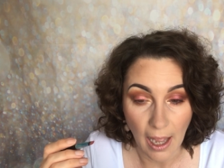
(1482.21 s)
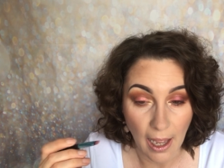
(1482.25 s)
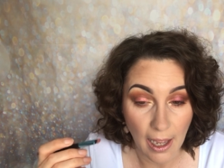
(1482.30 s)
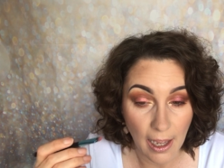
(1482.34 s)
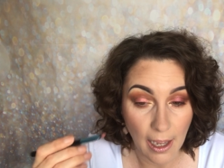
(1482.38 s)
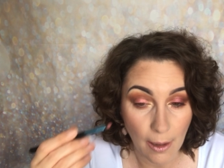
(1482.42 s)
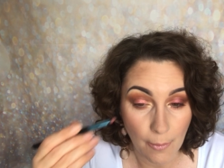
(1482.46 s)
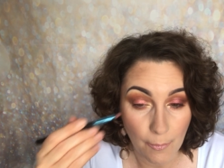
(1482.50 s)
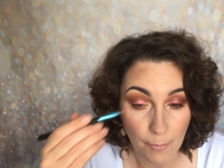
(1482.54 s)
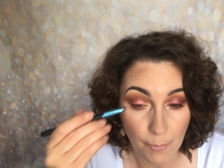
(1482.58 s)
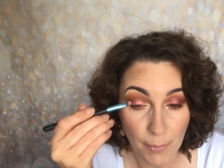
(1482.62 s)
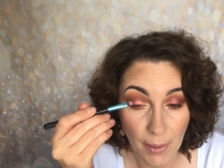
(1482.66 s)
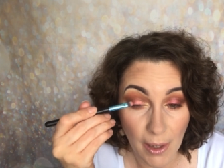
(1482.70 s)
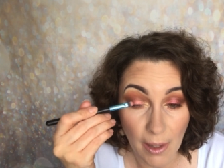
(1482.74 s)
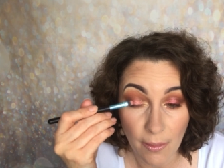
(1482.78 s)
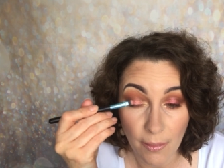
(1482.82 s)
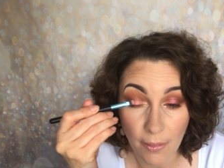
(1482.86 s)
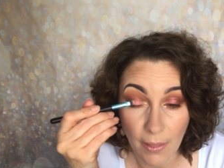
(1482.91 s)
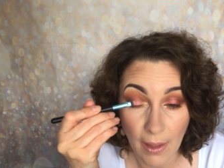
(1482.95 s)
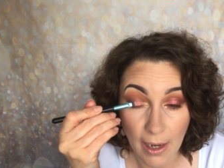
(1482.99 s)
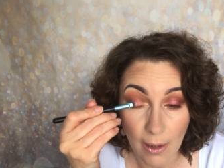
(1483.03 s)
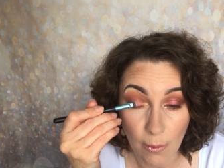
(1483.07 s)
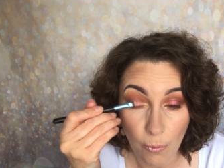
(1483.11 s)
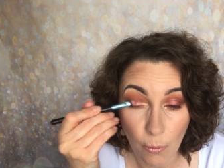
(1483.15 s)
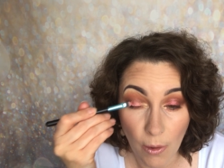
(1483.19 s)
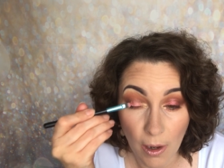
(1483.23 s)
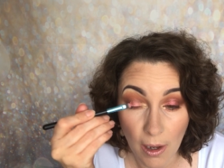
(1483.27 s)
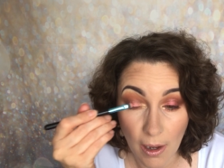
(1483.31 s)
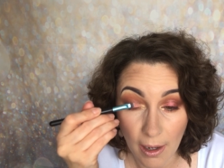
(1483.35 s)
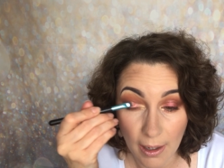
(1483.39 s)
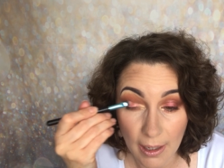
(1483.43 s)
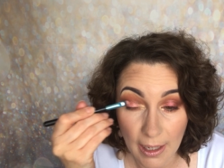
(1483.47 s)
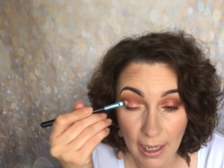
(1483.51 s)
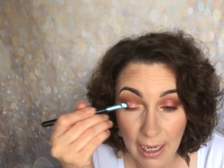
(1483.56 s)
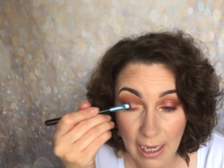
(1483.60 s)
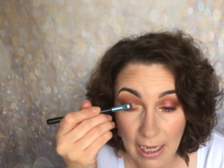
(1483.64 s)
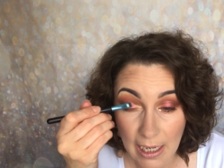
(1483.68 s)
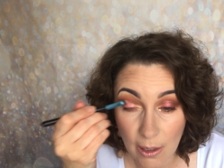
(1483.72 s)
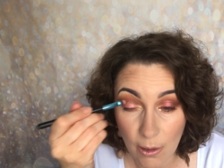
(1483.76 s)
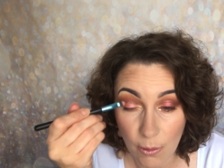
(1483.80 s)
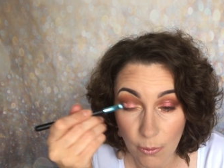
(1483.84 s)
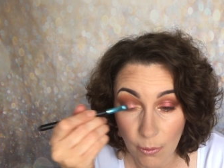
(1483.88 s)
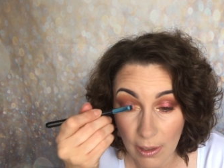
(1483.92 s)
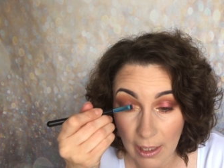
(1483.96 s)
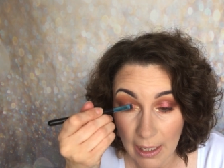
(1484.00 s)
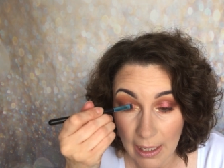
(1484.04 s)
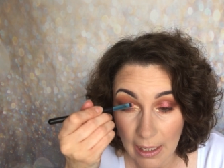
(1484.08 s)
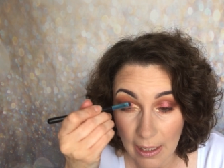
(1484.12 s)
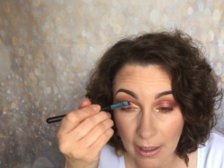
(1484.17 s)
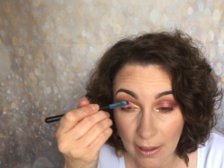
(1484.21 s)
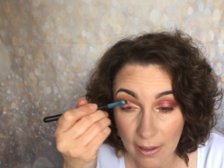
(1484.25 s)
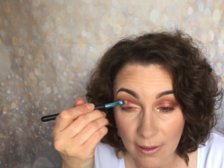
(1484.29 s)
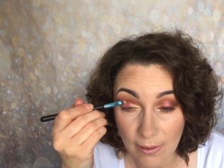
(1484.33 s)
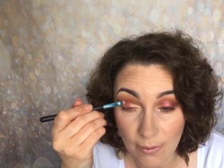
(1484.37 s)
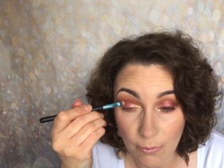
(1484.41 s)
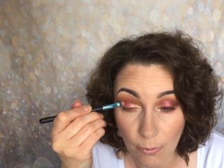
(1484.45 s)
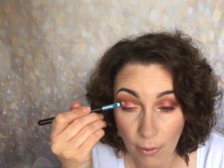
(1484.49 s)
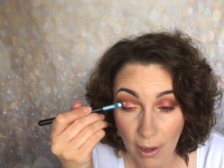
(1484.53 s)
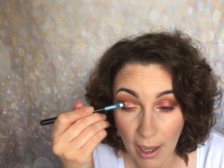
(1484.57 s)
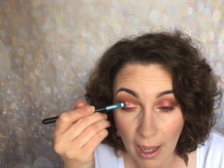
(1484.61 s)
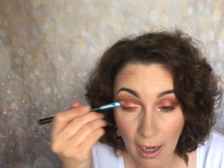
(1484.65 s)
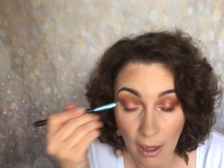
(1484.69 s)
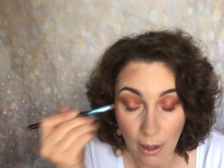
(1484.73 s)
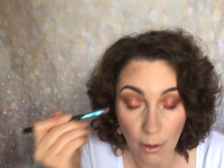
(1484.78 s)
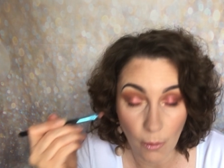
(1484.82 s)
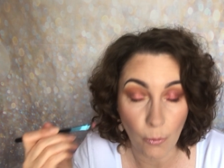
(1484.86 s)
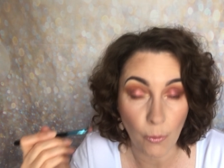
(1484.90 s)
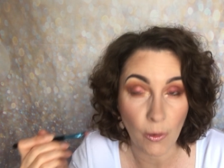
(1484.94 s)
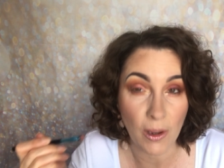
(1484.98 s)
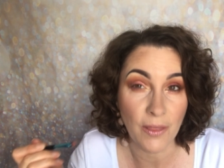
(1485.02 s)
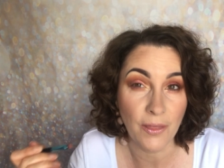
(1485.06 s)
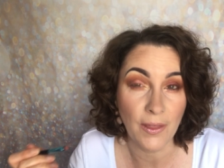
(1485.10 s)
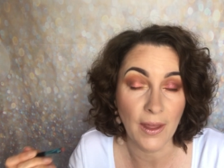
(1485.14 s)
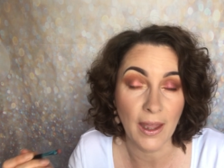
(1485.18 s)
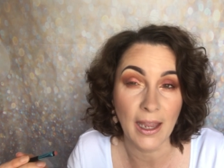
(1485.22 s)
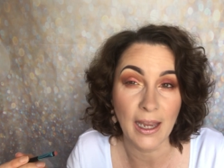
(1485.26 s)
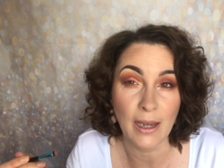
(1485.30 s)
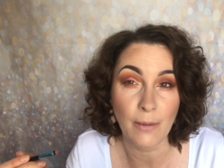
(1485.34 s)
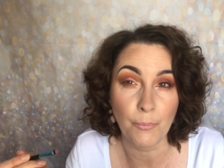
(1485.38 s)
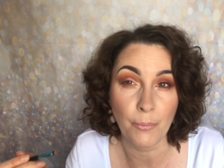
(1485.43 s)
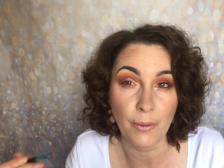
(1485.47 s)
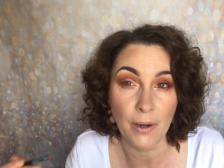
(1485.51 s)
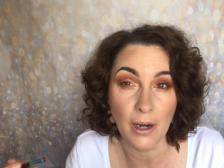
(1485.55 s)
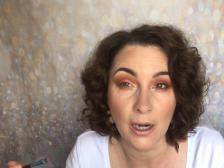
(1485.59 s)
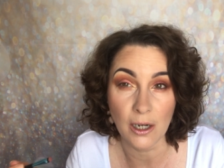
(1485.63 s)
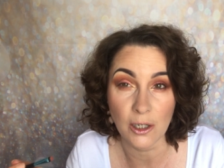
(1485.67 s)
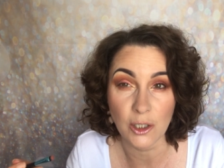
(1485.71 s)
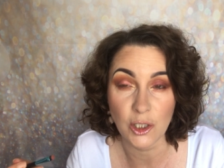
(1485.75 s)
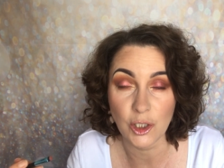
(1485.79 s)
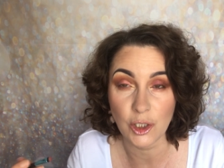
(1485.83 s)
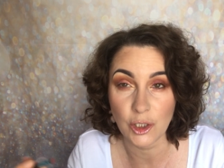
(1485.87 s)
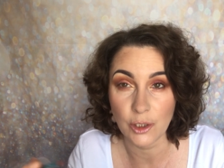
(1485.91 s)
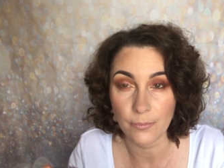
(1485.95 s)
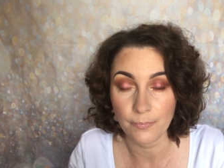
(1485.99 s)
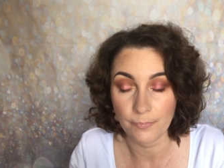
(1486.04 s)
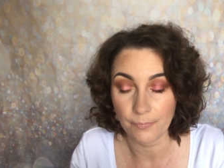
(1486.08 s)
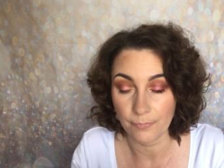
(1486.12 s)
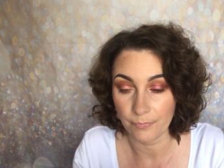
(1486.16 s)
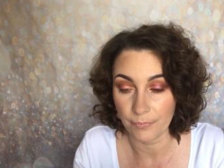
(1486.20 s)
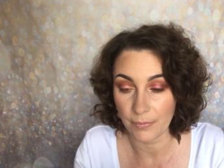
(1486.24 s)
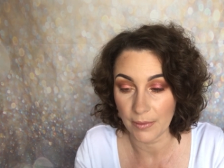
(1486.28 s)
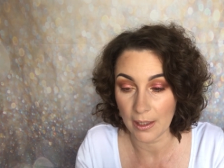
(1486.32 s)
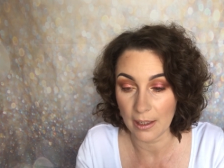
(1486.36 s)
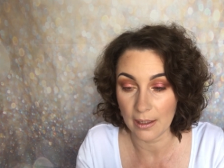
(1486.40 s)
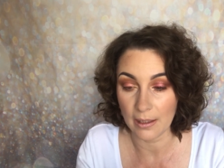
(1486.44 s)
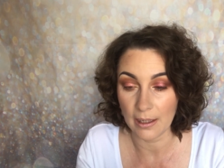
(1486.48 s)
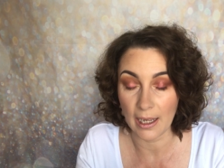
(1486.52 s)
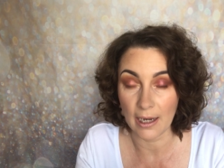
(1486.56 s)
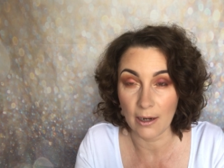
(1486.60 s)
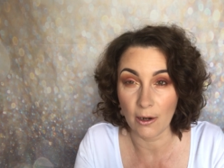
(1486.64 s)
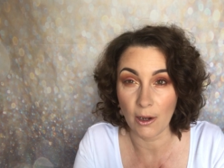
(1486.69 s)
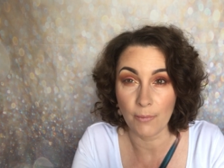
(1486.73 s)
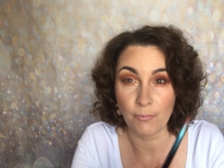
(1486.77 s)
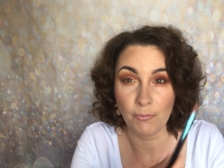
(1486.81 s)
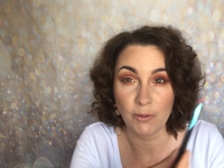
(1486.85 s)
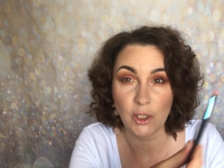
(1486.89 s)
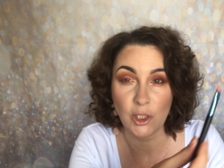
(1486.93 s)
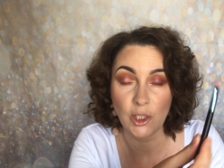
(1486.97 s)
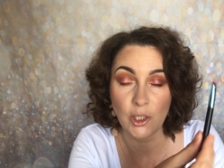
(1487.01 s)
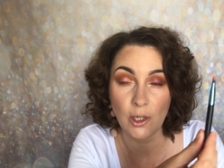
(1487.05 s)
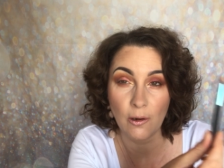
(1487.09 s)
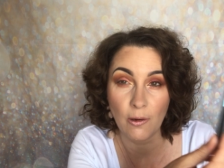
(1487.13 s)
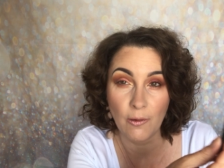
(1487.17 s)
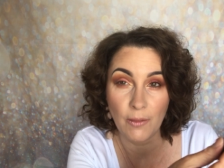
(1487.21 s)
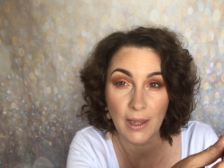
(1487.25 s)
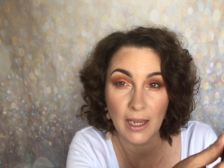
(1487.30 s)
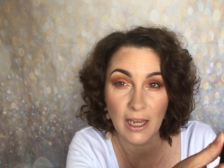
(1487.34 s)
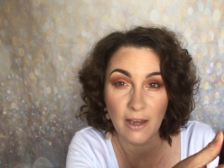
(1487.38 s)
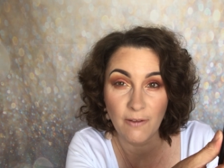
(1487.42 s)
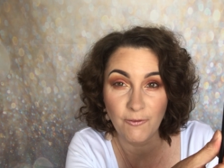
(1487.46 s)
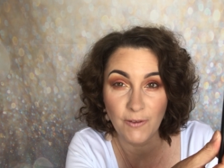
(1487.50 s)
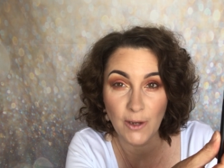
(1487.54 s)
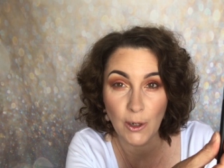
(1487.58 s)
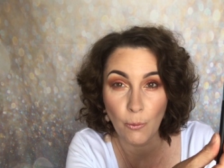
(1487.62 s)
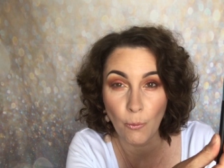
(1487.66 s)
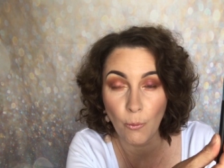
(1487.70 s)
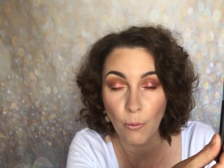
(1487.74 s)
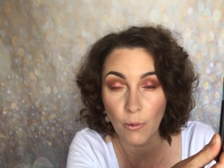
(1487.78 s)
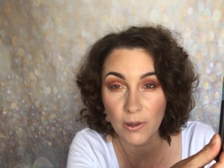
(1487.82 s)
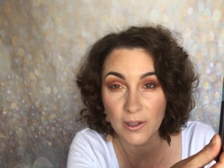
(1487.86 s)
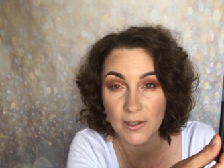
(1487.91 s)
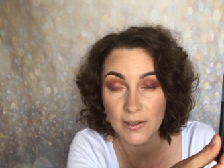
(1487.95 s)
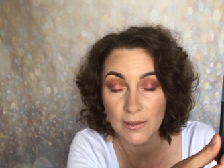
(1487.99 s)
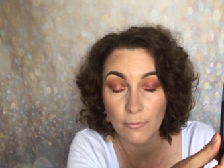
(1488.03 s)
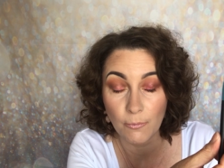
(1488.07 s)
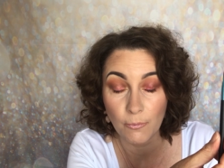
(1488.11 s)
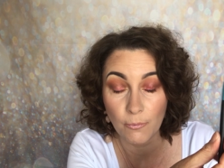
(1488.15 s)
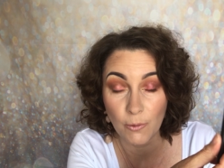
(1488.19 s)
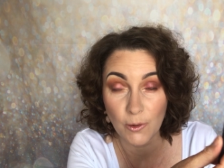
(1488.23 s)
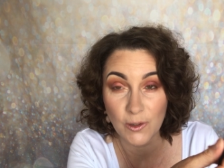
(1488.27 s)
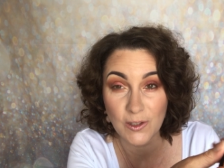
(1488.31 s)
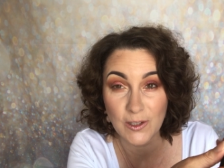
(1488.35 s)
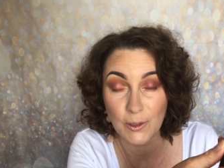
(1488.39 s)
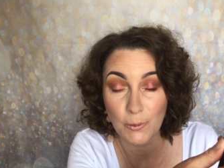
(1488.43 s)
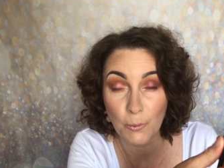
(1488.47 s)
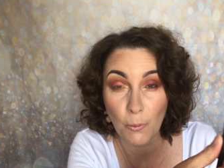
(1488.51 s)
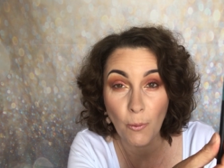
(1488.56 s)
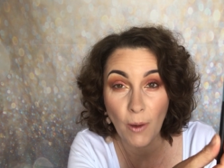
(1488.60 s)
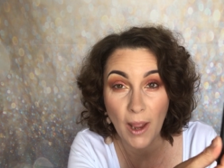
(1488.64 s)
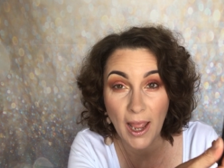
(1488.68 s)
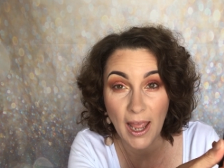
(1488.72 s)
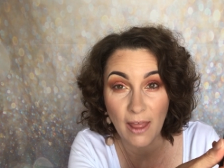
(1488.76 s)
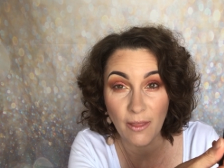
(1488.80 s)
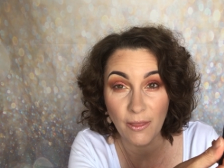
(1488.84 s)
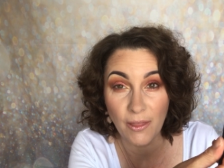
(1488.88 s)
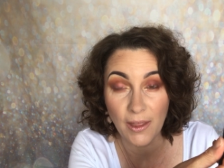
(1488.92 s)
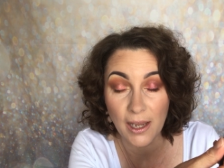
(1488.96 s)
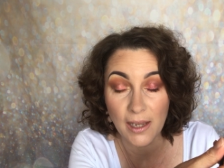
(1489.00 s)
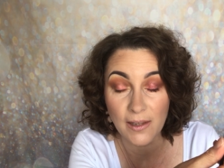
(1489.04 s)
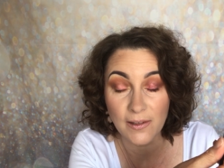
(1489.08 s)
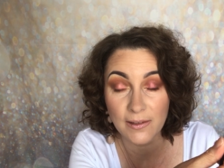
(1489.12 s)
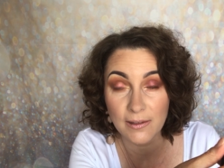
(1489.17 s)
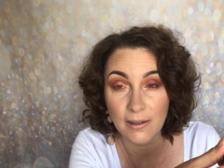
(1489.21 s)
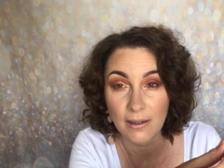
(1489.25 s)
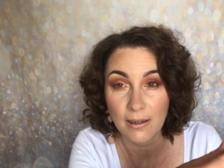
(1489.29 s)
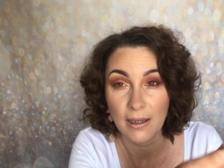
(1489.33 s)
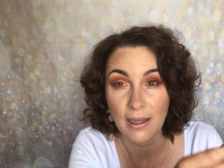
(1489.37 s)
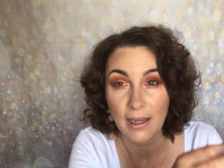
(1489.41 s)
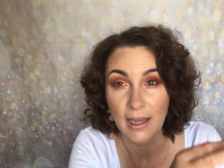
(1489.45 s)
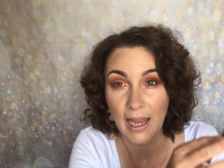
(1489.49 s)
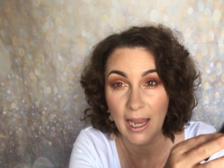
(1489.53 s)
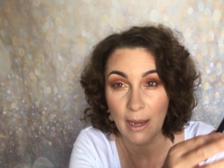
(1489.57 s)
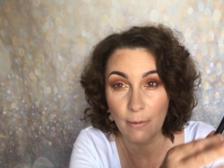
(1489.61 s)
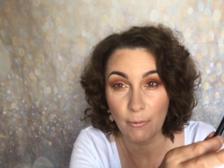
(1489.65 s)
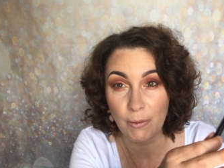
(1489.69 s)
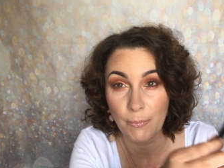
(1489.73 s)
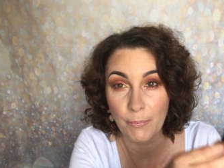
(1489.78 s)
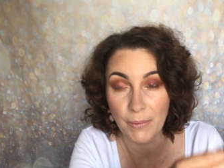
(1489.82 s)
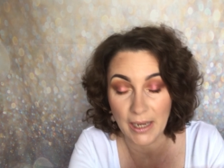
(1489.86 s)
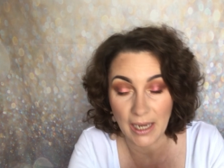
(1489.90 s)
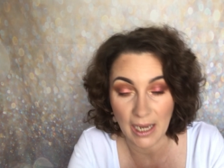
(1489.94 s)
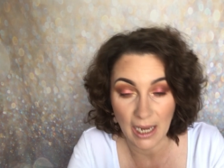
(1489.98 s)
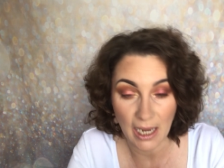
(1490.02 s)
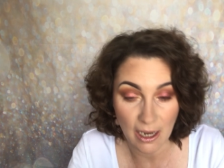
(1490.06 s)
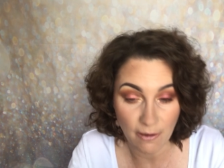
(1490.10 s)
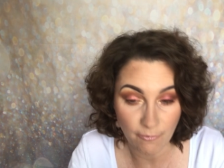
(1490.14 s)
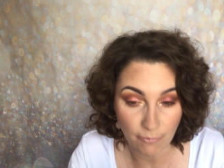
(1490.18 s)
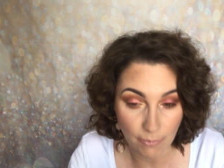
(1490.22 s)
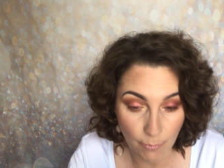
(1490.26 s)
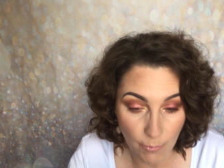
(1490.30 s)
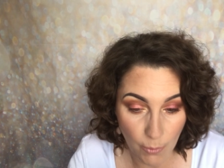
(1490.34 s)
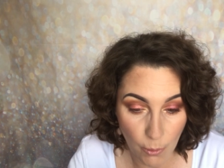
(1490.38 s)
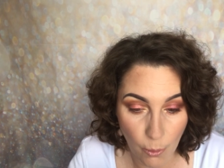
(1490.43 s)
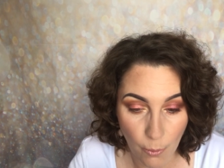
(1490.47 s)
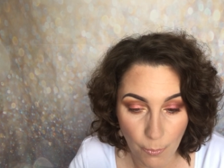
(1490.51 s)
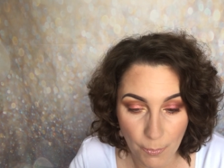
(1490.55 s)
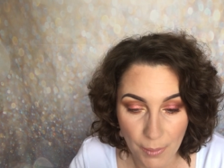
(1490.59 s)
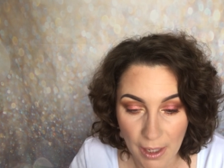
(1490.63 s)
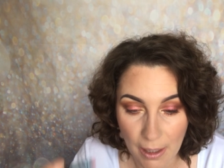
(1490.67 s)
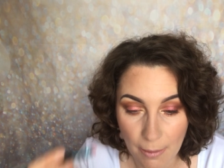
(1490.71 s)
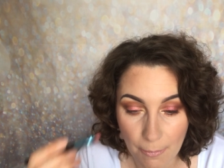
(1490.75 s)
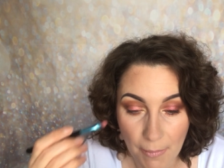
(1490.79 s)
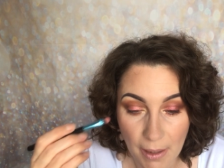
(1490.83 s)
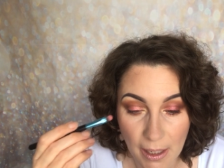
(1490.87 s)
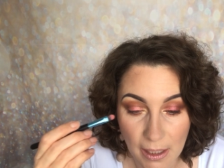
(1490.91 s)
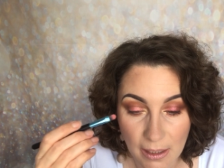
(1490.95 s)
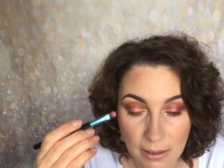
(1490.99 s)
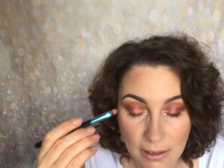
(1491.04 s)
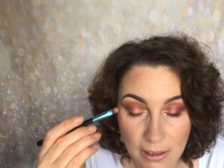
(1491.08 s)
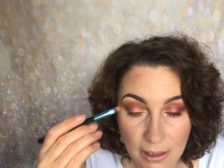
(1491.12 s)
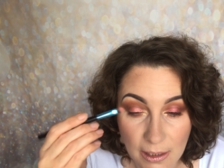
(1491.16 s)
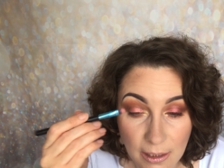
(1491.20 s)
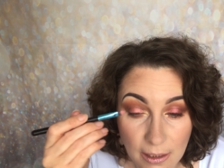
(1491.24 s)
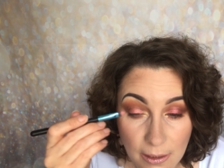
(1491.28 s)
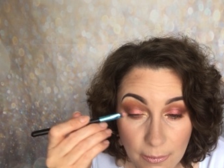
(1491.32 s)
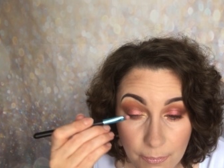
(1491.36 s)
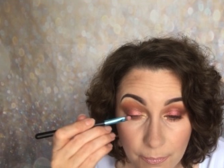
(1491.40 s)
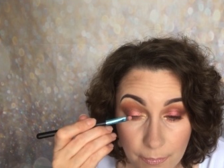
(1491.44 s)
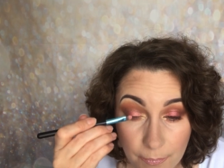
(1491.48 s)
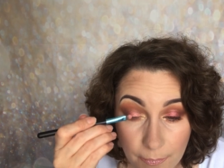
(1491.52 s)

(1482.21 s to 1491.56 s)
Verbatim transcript: um, but they work equally as well with a brush. And I'm sure that if you was, was to wet this, it would be even more pigmented.